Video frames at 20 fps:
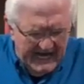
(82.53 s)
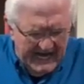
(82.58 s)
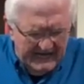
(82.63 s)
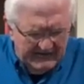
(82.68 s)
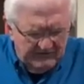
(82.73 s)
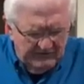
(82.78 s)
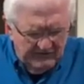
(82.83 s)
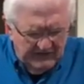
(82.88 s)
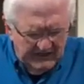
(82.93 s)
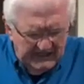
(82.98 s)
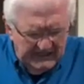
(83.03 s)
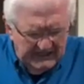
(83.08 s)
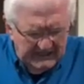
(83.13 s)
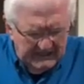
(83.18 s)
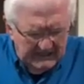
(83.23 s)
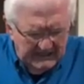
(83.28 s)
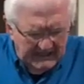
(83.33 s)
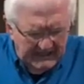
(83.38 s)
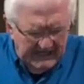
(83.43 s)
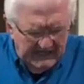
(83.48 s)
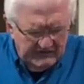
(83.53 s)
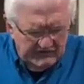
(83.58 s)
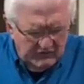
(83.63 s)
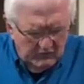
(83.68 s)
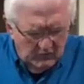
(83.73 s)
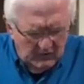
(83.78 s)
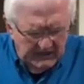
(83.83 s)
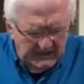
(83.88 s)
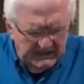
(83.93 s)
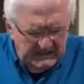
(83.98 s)
accident last
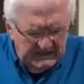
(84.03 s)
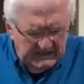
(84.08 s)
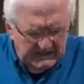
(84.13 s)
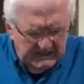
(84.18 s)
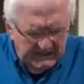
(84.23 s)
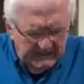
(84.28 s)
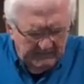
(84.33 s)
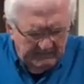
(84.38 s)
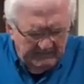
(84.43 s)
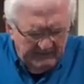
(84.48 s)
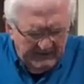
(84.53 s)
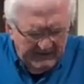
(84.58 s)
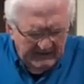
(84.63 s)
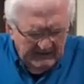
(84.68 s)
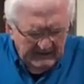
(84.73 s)
week and